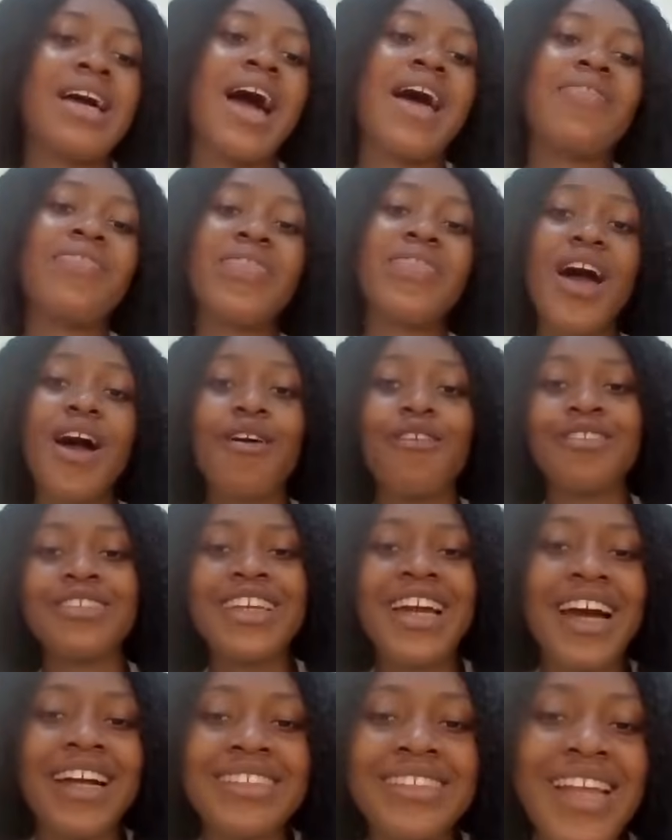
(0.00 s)
And now
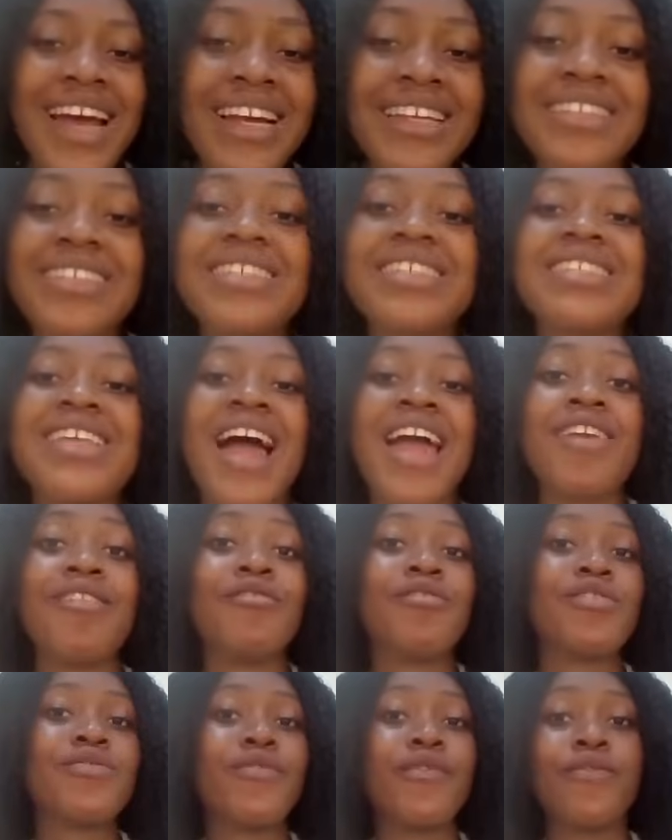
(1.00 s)
there are tactics I
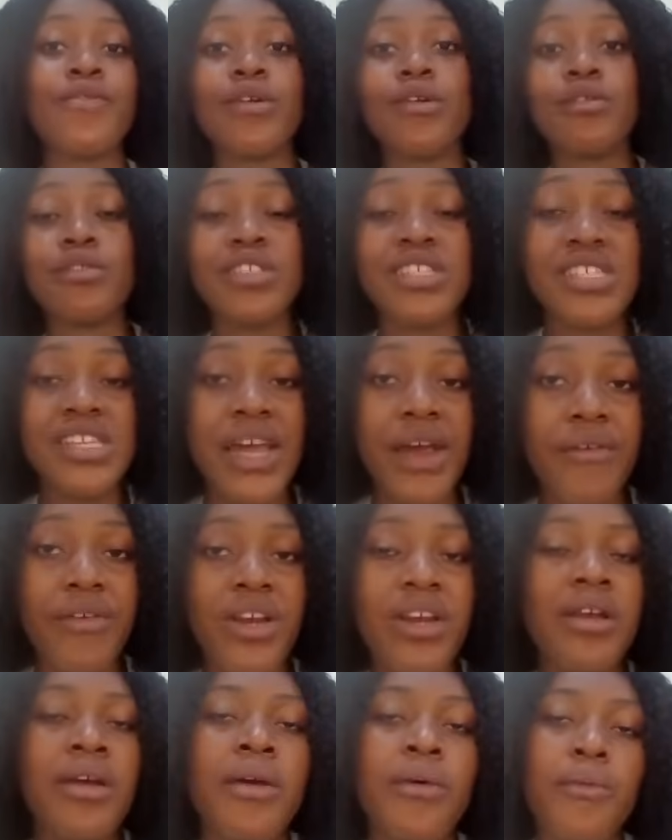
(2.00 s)
use for
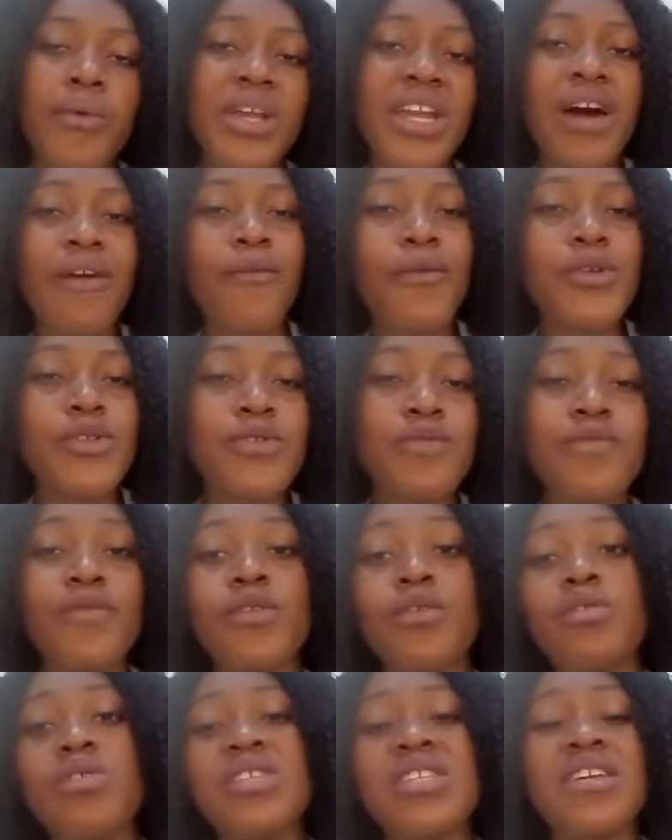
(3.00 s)
volunteering. When I want to
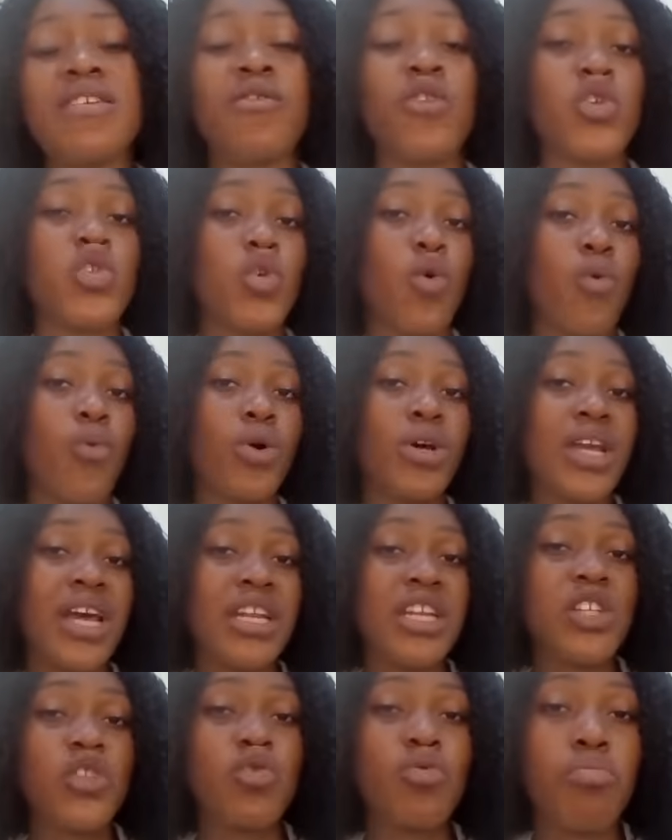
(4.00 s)
volunteer for someone, I
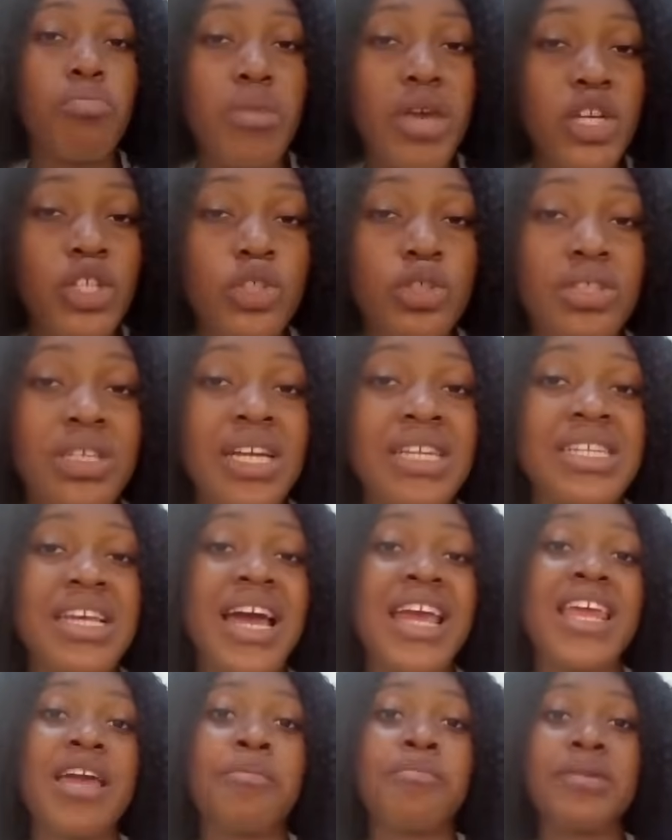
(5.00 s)
need to make sure that
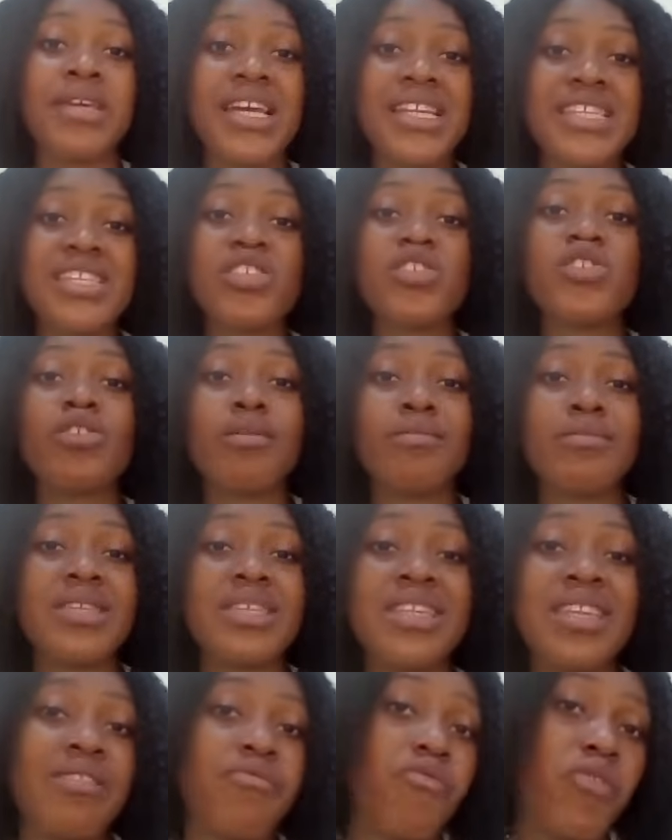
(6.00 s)
I am getting
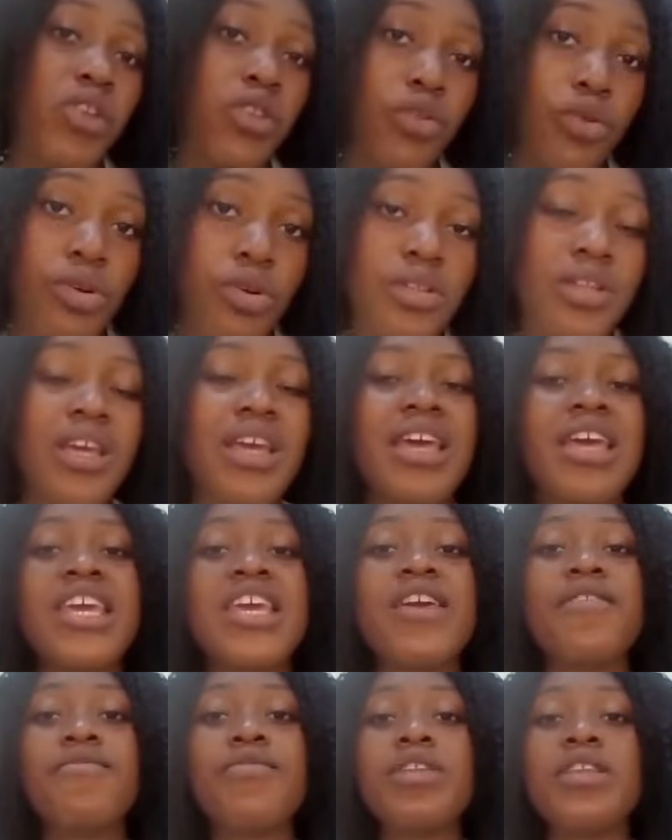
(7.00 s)
something in return,
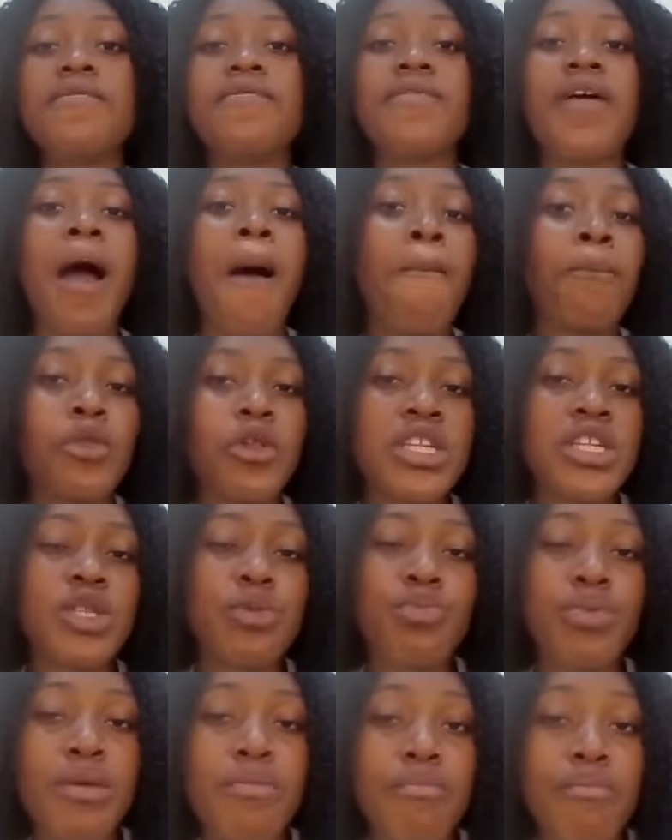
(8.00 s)
even if I'm
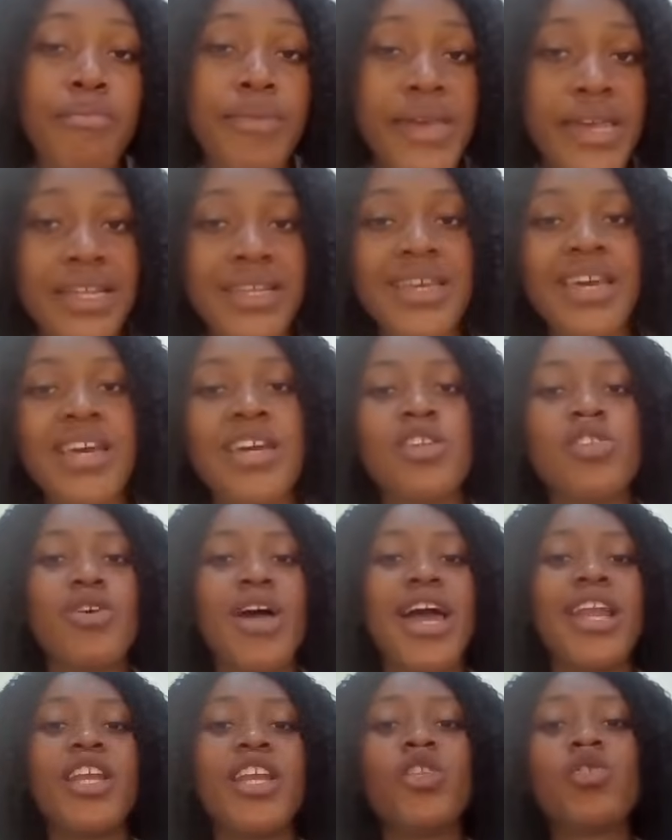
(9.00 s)
not being paid.
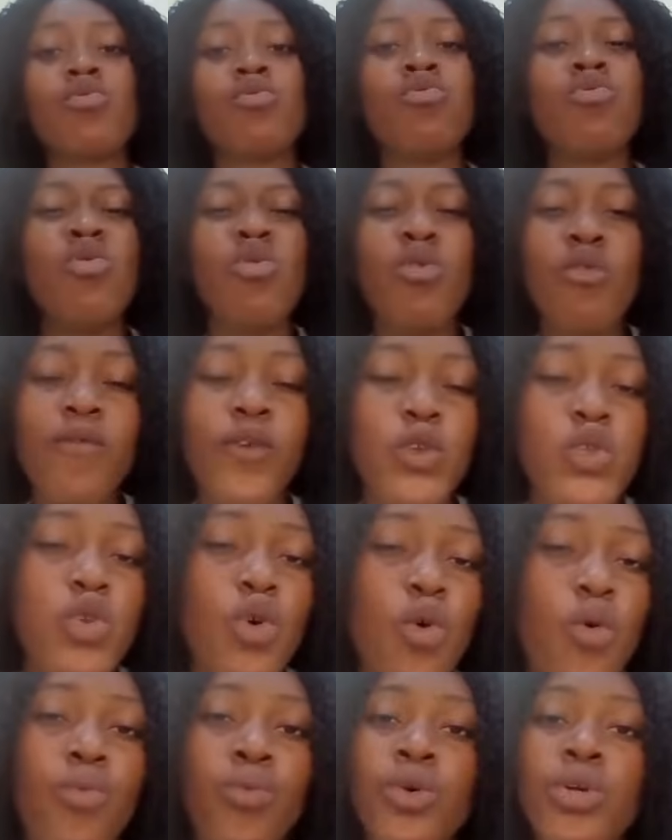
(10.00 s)
So I need to look for
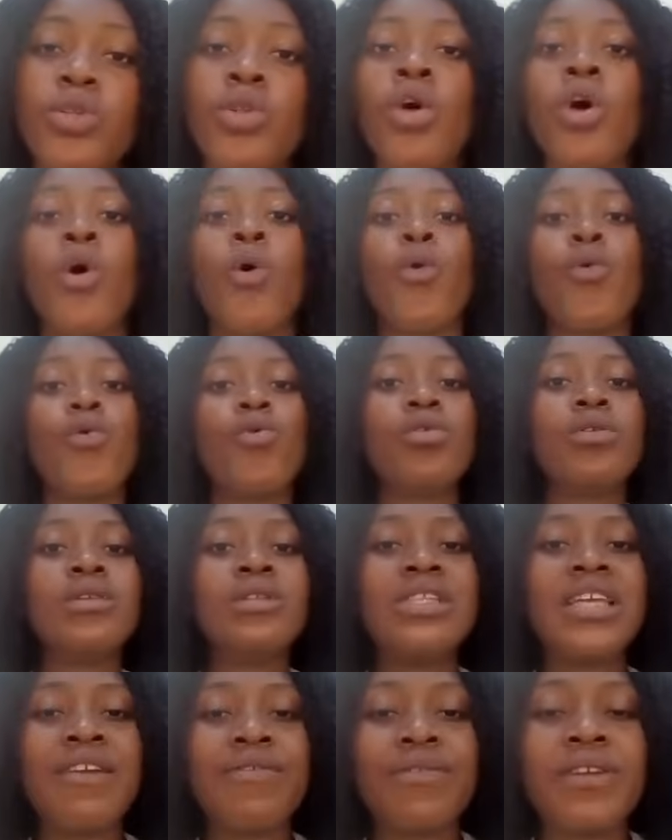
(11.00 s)
someone
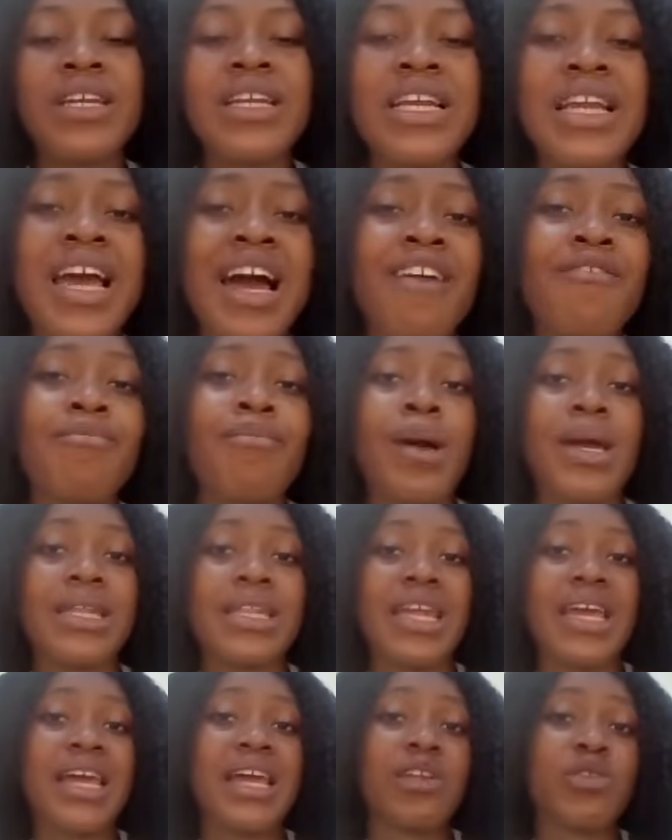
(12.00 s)
who definitely have my
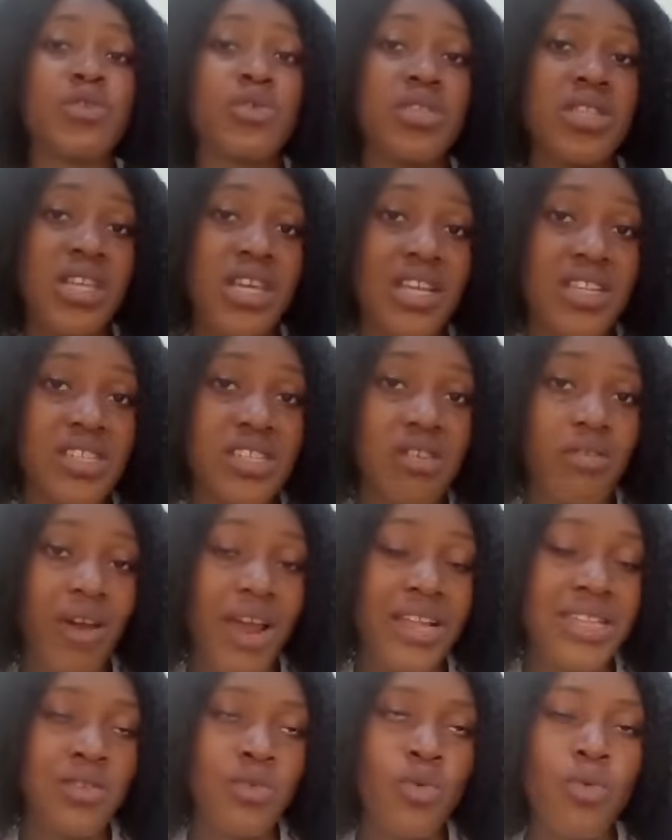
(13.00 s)
target audience,
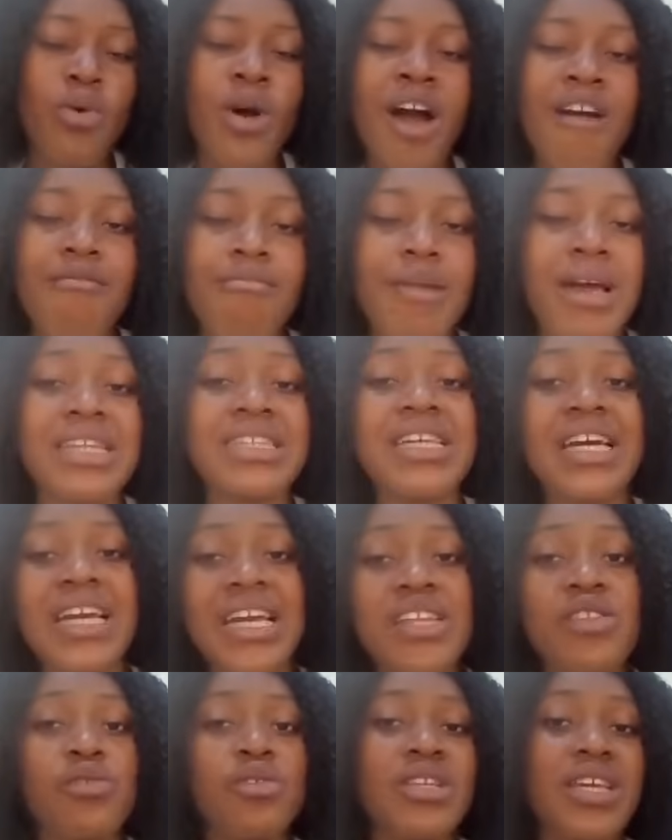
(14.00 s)
right? Who have my
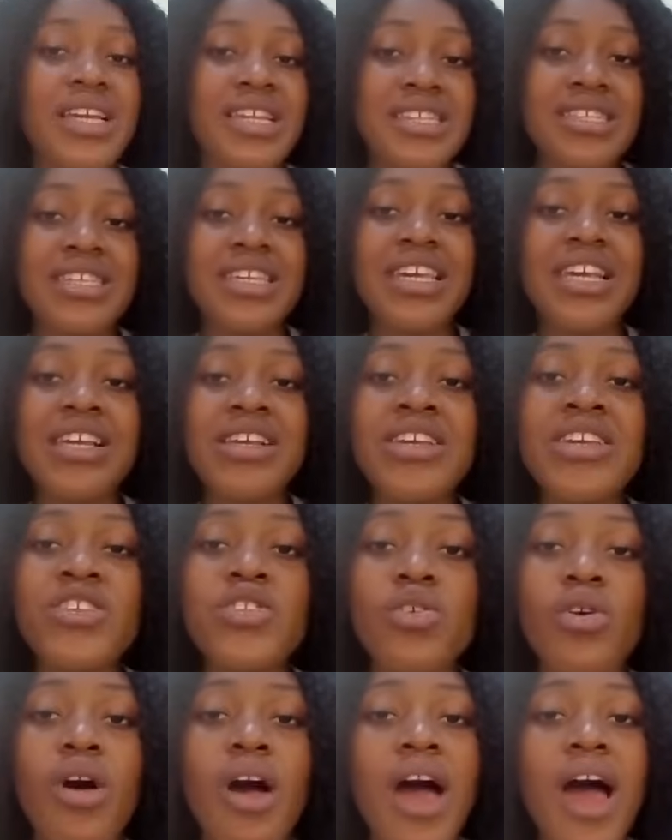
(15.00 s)
target audience in
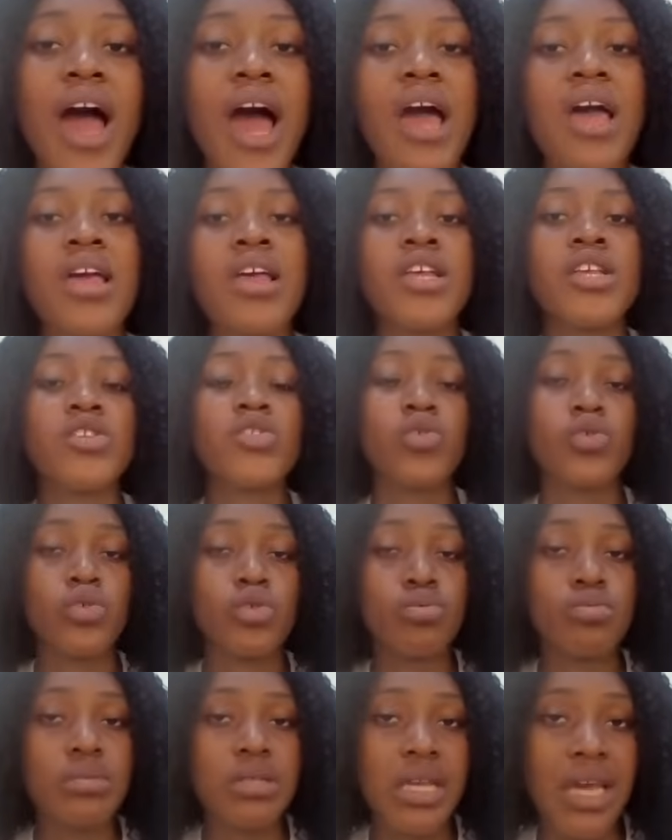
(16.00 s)
his or her
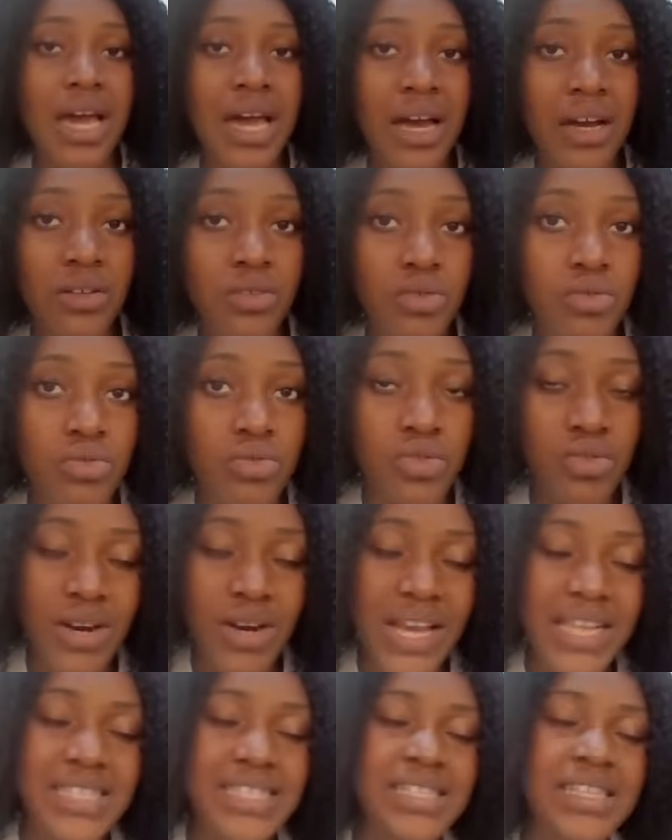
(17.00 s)
social media handles,
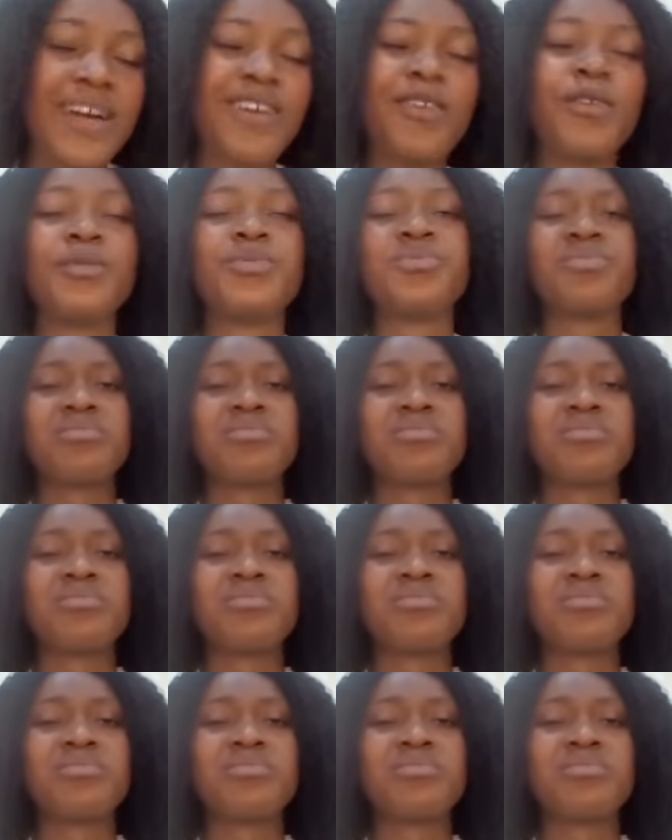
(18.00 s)
right? Now,